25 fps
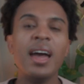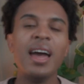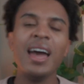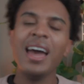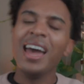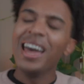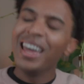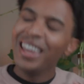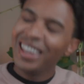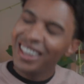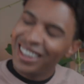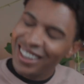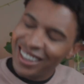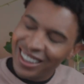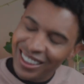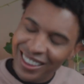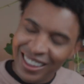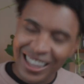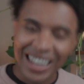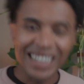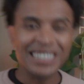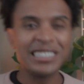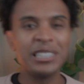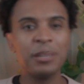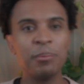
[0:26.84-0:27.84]
And
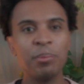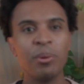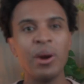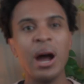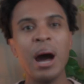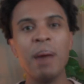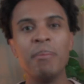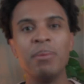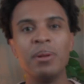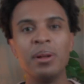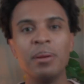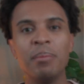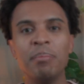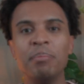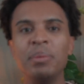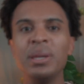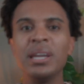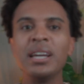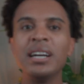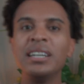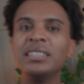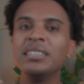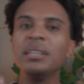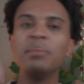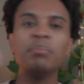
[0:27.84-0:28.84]
that's a problem
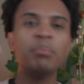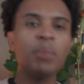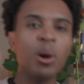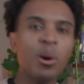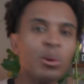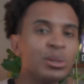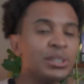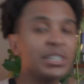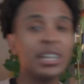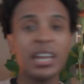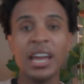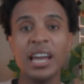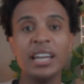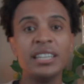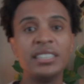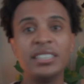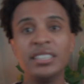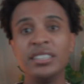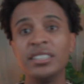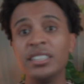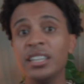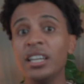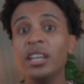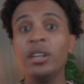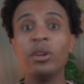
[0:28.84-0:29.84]
because in most
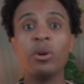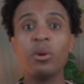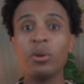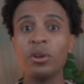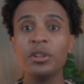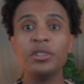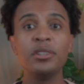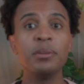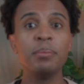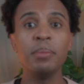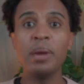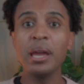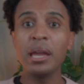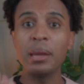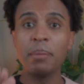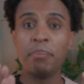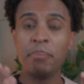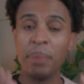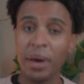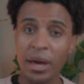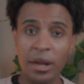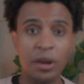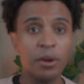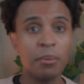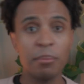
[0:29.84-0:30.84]
cases, in order to make
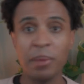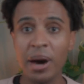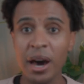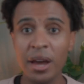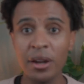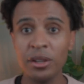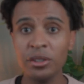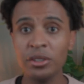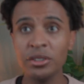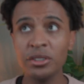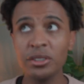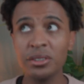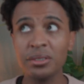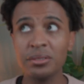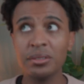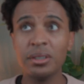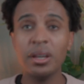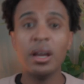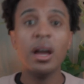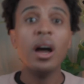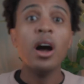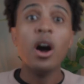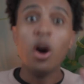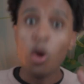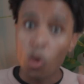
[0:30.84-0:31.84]
better models,
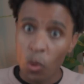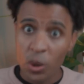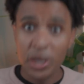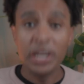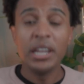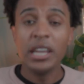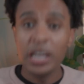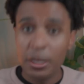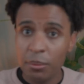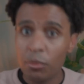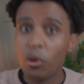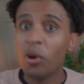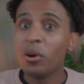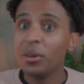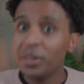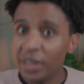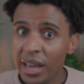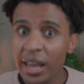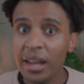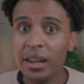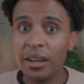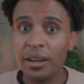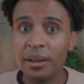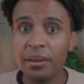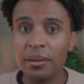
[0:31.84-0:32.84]
we need more
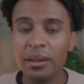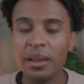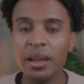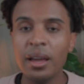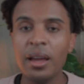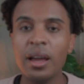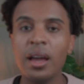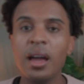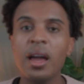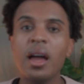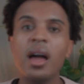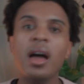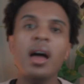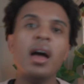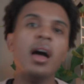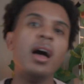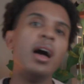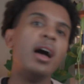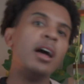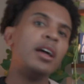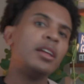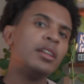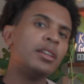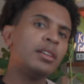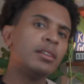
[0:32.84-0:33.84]
data.
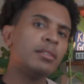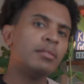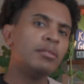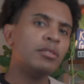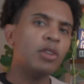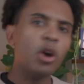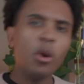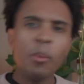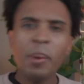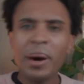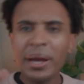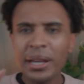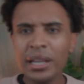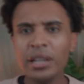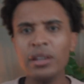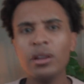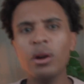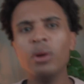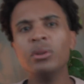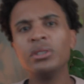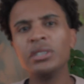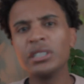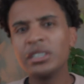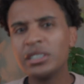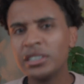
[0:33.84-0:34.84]
And nobody
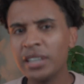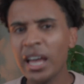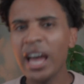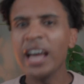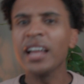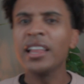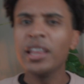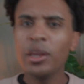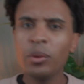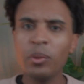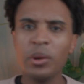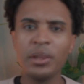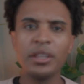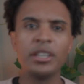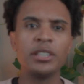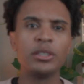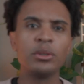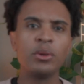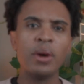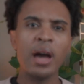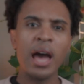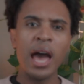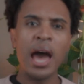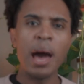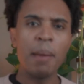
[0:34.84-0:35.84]
knows exactly when this
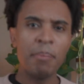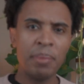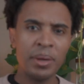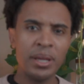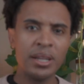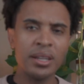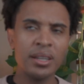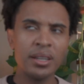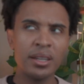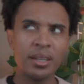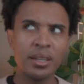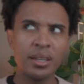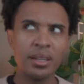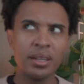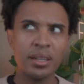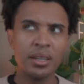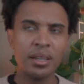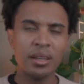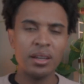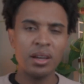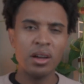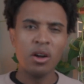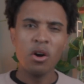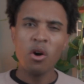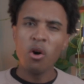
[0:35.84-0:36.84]
will happen,
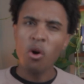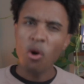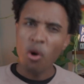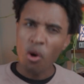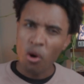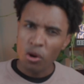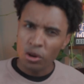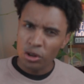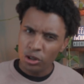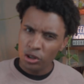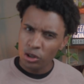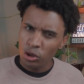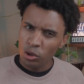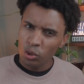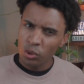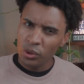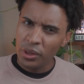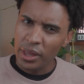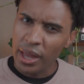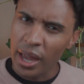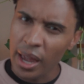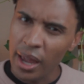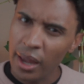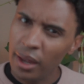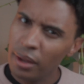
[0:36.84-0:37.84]
or do
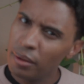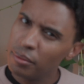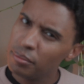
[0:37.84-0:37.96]
they?